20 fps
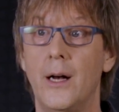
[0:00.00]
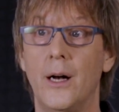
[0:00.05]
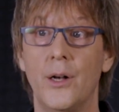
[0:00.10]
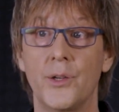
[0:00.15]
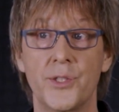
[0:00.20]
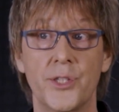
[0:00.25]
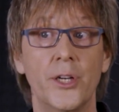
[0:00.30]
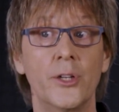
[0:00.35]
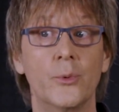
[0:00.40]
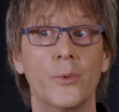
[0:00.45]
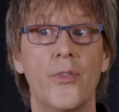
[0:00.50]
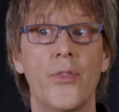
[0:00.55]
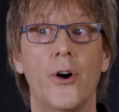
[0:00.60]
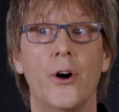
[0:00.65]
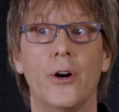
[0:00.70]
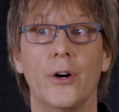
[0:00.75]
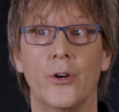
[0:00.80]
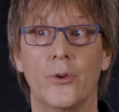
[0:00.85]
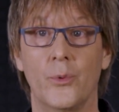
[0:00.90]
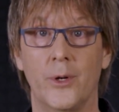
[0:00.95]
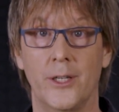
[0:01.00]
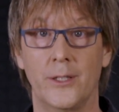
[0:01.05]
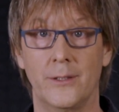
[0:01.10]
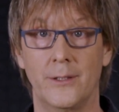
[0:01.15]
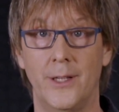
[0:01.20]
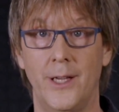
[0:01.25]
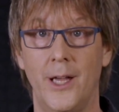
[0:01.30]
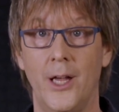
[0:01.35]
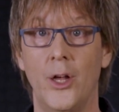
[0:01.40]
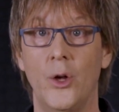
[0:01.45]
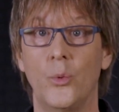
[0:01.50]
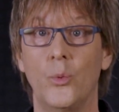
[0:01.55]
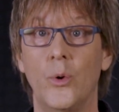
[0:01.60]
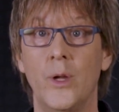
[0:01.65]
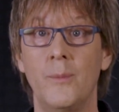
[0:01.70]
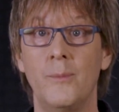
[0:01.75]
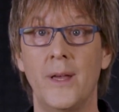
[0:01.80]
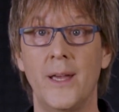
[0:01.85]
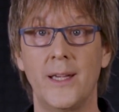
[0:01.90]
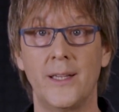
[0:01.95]
I'll start with the hardware.
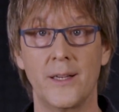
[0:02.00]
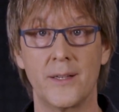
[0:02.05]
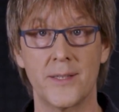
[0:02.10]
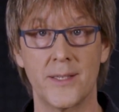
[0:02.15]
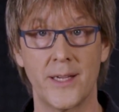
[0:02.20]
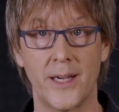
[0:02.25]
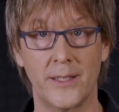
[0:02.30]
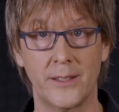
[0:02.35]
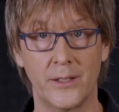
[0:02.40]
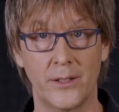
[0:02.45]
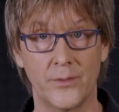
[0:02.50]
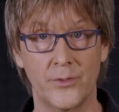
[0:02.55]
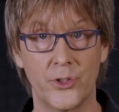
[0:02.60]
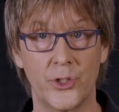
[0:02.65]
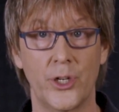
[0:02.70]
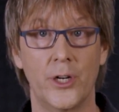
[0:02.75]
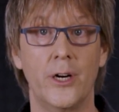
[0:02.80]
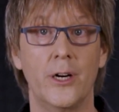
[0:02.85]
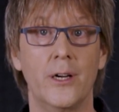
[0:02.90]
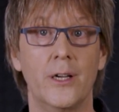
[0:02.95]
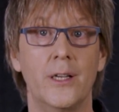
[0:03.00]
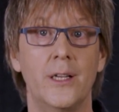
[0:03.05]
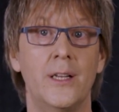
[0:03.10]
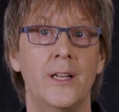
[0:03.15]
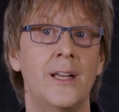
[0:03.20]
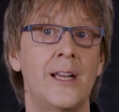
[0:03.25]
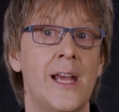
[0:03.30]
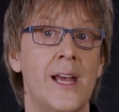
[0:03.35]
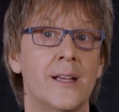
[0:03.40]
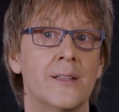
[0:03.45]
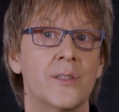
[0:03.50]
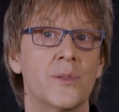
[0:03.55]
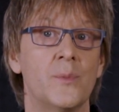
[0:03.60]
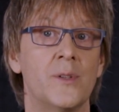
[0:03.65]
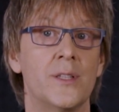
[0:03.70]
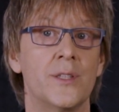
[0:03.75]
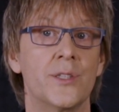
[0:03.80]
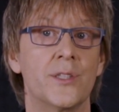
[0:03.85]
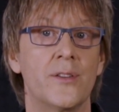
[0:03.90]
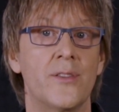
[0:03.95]
We made a set of targeted
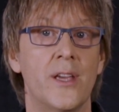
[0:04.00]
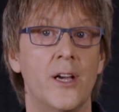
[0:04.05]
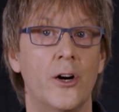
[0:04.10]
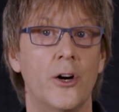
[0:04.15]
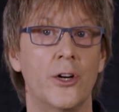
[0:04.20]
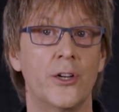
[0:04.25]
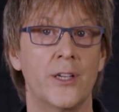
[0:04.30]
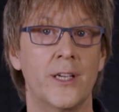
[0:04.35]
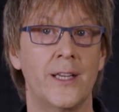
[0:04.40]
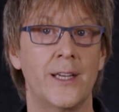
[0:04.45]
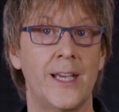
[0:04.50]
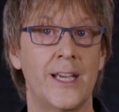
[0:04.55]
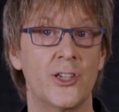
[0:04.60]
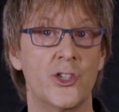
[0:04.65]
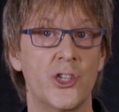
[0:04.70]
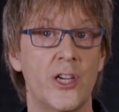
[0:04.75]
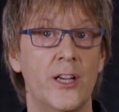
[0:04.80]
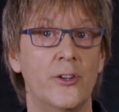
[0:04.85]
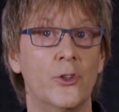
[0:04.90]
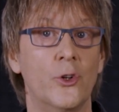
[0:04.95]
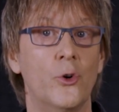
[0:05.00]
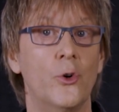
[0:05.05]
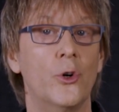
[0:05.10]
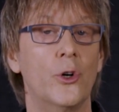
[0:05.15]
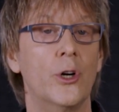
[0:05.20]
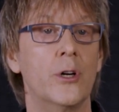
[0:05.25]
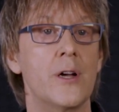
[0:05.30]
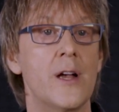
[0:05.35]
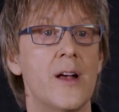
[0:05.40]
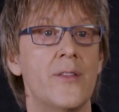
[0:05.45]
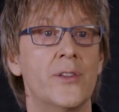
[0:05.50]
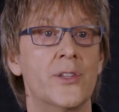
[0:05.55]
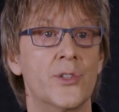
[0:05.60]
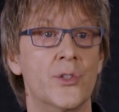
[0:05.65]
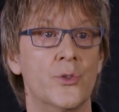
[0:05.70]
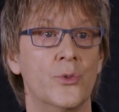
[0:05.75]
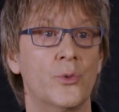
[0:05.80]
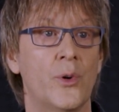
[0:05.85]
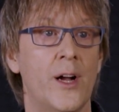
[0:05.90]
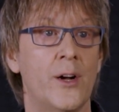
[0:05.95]
enhancements to the RDNA shader core and the
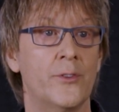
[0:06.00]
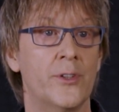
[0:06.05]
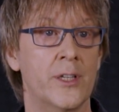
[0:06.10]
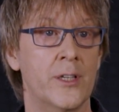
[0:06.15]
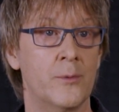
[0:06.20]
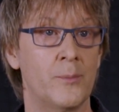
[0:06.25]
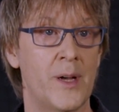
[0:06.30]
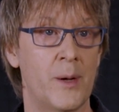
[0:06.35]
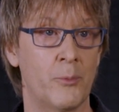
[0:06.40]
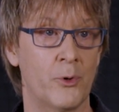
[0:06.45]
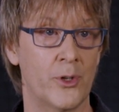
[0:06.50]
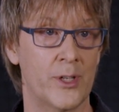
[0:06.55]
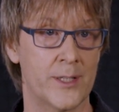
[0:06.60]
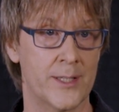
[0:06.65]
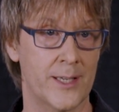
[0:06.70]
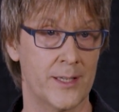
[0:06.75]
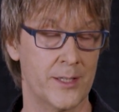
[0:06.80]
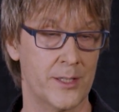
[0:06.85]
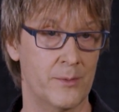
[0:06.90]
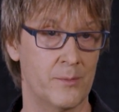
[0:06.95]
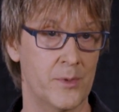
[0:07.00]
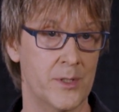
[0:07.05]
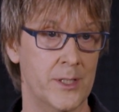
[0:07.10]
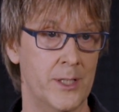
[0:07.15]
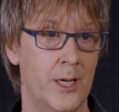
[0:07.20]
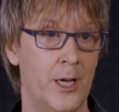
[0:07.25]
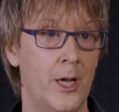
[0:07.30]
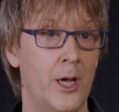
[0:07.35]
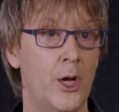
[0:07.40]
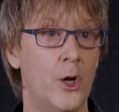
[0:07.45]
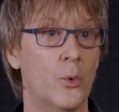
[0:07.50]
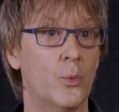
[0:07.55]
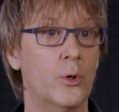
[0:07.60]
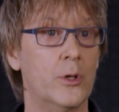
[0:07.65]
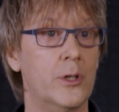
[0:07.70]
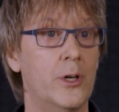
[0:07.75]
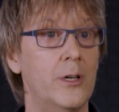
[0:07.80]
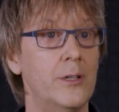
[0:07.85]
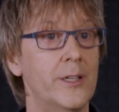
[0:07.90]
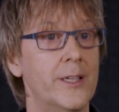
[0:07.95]
surrounding memory systems.
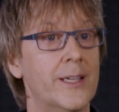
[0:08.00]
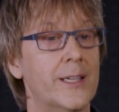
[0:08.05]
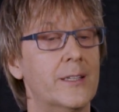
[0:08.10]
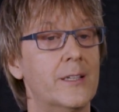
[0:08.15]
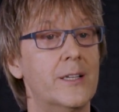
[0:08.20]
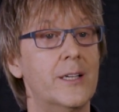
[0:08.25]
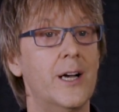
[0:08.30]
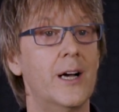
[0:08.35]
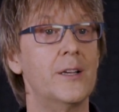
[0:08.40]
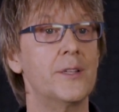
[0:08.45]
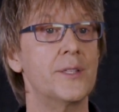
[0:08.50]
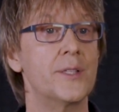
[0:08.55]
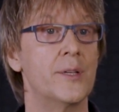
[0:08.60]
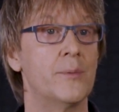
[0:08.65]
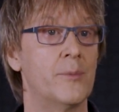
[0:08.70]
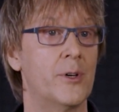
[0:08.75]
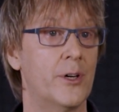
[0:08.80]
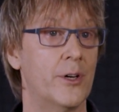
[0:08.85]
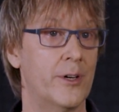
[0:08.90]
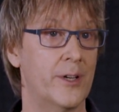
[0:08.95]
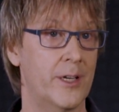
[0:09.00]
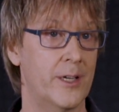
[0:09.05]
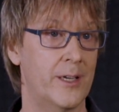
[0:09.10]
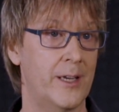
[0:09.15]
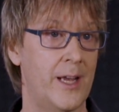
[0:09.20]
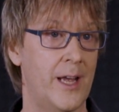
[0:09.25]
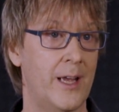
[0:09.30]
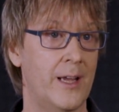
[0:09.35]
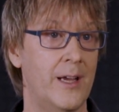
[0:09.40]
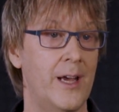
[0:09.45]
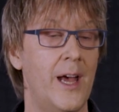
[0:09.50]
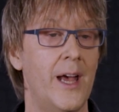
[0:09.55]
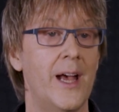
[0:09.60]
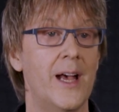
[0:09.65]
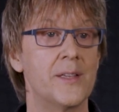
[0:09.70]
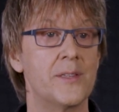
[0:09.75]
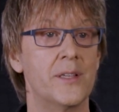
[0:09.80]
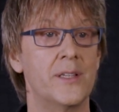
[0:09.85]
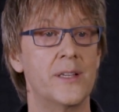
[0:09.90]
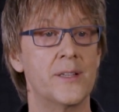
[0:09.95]
We're calling it custom RDNA,
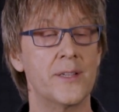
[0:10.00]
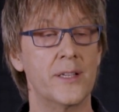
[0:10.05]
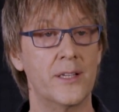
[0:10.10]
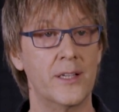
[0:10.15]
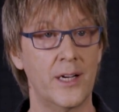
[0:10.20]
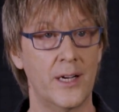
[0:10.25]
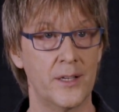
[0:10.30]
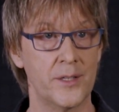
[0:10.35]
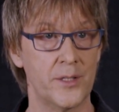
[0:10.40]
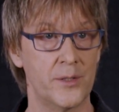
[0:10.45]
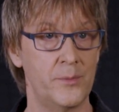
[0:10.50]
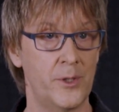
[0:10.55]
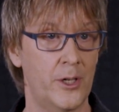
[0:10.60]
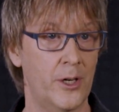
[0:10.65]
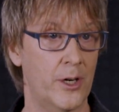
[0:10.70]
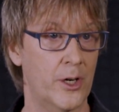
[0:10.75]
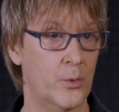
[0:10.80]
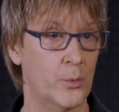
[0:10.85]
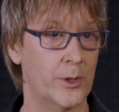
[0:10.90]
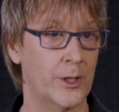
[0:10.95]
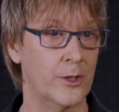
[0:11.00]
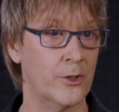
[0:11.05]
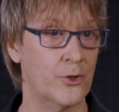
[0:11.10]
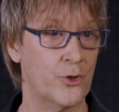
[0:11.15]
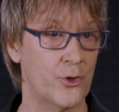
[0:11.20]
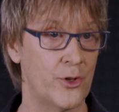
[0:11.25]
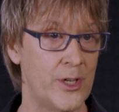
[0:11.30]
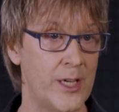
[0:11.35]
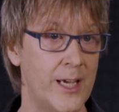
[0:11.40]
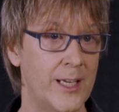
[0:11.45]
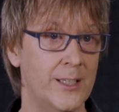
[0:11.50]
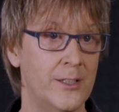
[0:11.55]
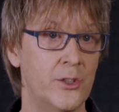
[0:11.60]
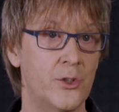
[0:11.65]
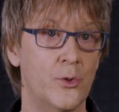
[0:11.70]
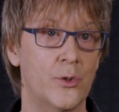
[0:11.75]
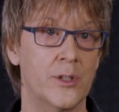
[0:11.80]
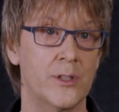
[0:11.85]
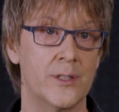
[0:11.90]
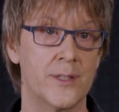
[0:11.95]
as it is custom hardware created
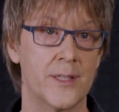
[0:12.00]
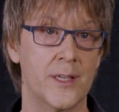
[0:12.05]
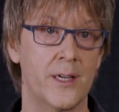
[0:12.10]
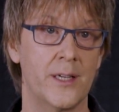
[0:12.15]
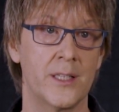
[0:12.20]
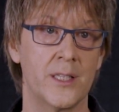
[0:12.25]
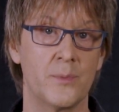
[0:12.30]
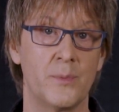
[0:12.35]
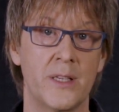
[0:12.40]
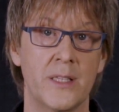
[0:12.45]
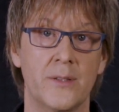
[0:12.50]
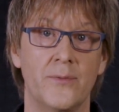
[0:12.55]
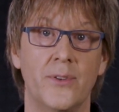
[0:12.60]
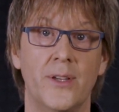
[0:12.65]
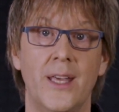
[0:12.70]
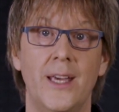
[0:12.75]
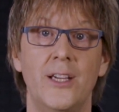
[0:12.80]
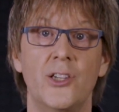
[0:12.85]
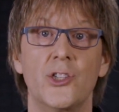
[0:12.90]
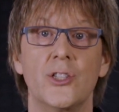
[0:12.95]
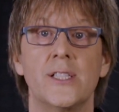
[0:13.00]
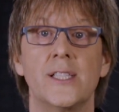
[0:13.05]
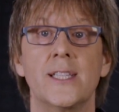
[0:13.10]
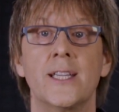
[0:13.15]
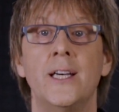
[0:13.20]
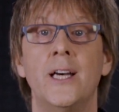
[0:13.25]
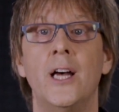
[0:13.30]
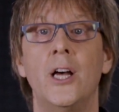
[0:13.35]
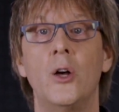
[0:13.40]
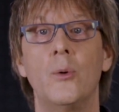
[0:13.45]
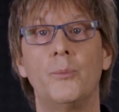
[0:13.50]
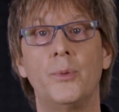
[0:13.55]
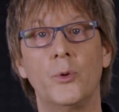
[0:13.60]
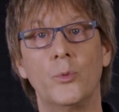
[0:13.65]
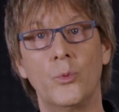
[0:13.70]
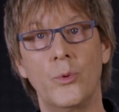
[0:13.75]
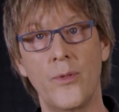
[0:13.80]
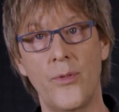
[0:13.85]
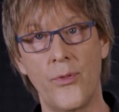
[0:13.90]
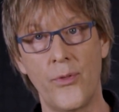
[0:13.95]
to our design specifications,
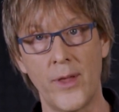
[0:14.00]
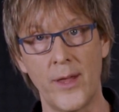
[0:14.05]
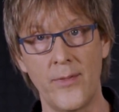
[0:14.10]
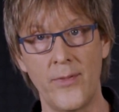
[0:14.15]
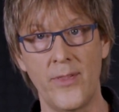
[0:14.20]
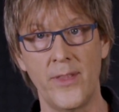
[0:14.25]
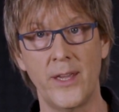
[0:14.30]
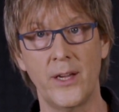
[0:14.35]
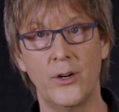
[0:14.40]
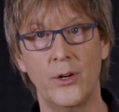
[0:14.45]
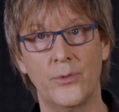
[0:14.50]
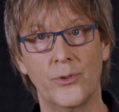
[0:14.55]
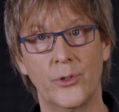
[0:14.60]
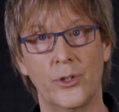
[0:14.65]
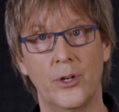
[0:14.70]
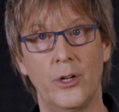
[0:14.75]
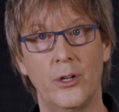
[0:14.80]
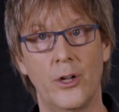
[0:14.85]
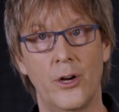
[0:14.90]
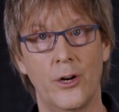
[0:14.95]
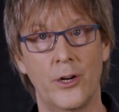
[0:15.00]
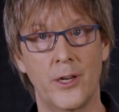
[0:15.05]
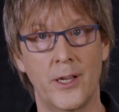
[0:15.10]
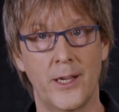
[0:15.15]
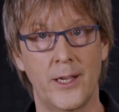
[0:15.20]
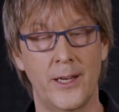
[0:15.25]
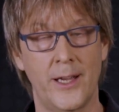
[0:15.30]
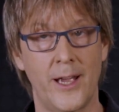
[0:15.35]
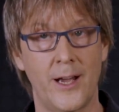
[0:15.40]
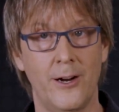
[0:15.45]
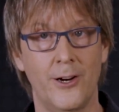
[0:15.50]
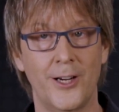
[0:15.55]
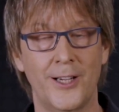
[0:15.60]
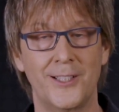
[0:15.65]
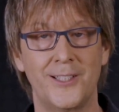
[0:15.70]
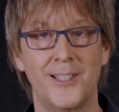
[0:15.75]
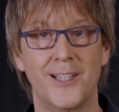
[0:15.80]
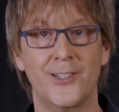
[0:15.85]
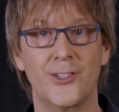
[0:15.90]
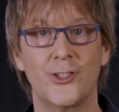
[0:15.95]
but within the overall RDNA
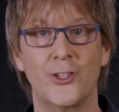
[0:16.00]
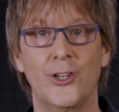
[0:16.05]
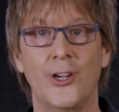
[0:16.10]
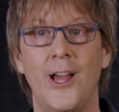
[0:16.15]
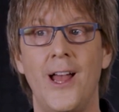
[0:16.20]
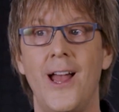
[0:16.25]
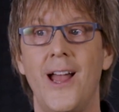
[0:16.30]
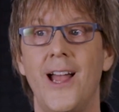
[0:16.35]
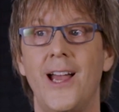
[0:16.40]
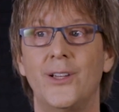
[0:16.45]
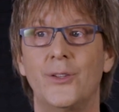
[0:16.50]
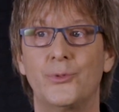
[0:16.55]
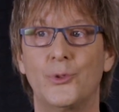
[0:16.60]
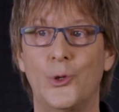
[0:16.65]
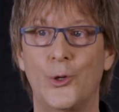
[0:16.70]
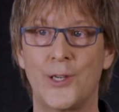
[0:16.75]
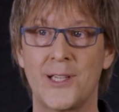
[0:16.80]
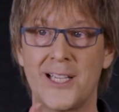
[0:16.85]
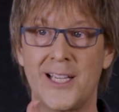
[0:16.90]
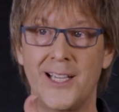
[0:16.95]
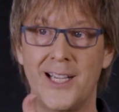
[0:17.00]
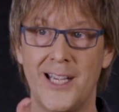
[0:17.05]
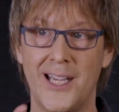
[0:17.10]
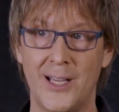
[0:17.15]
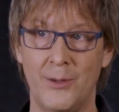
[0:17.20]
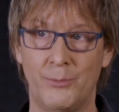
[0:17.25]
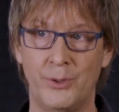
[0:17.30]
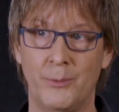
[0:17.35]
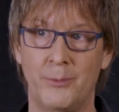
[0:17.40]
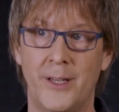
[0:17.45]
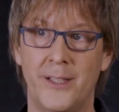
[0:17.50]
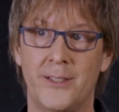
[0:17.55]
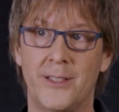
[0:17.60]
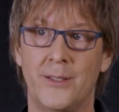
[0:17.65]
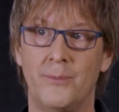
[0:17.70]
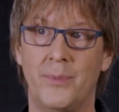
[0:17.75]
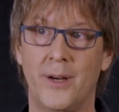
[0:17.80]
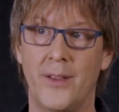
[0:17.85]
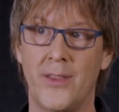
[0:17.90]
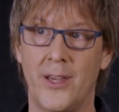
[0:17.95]
architecture, and of course,
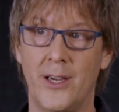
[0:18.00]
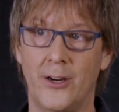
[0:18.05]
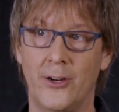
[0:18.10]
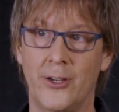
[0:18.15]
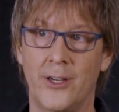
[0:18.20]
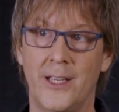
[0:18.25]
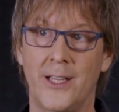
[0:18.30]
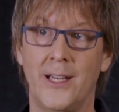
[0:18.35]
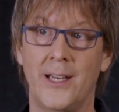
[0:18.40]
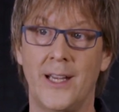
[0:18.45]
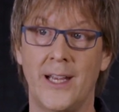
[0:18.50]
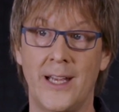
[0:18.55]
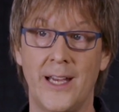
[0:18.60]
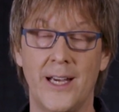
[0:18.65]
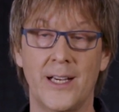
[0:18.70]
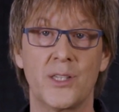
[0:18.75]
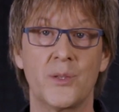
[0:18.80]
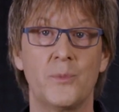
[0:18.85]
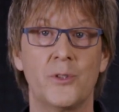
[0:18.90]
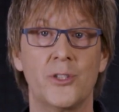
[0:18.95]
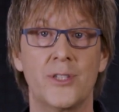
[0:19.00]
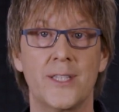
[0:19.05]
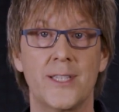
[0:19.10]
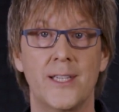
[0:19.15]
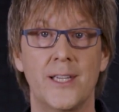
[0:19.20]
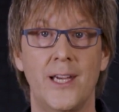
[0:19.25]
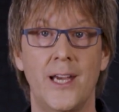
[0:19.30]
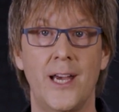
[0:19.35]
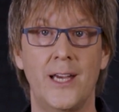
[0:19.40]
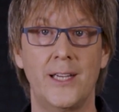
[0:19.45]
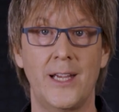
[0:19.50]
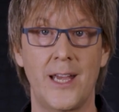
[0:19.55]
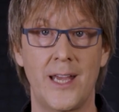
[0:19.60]
implemented by the RDNA experts at